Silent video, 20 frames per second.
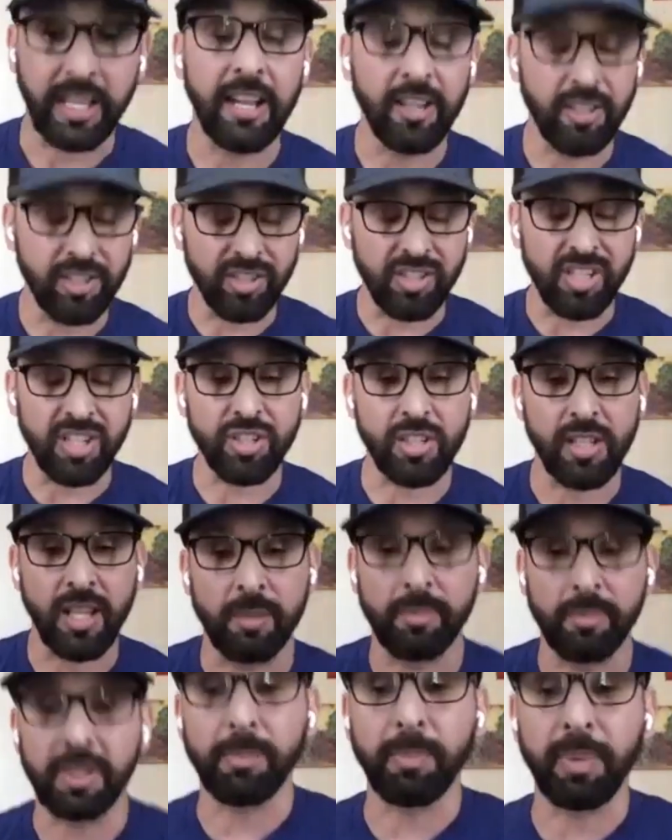I also teach a lot
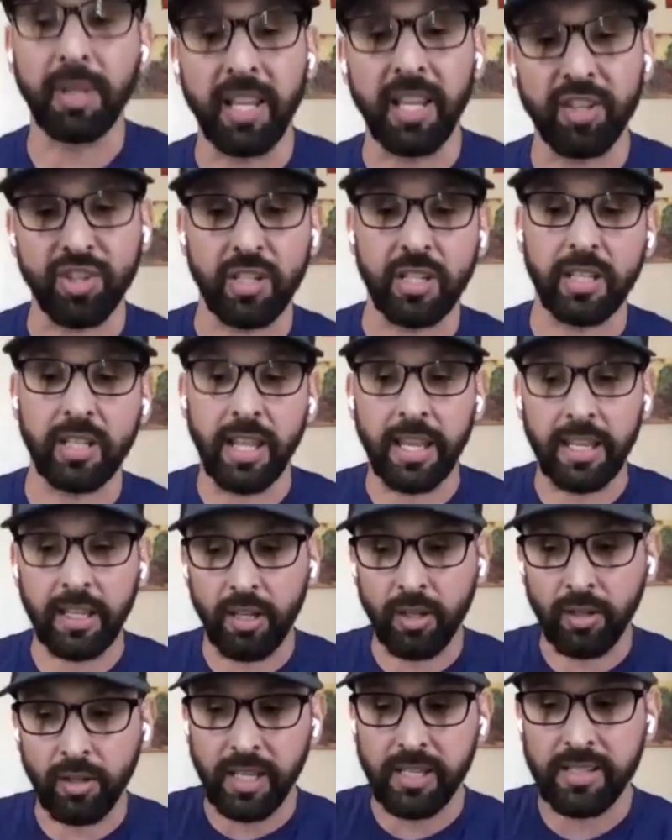of manipulation, and like
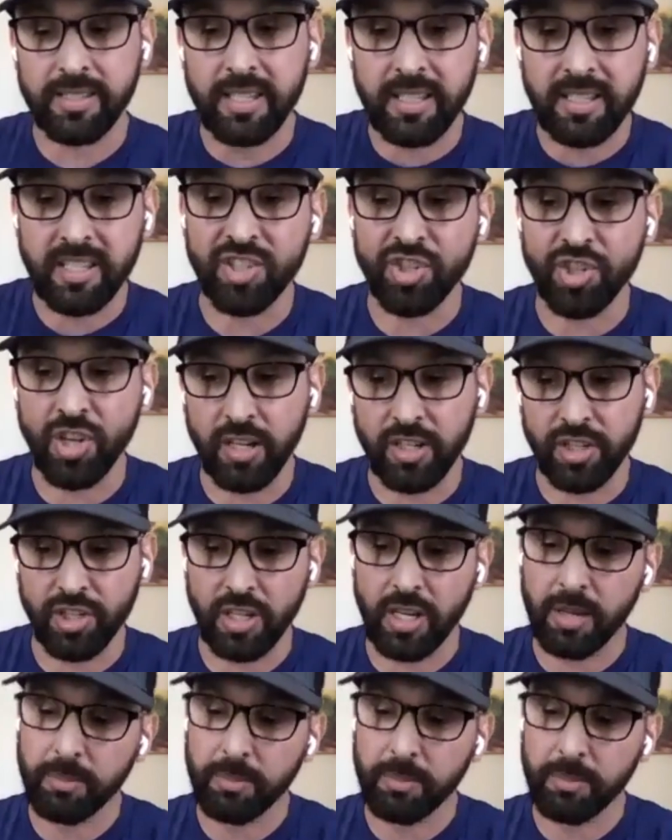okay, a CT junction,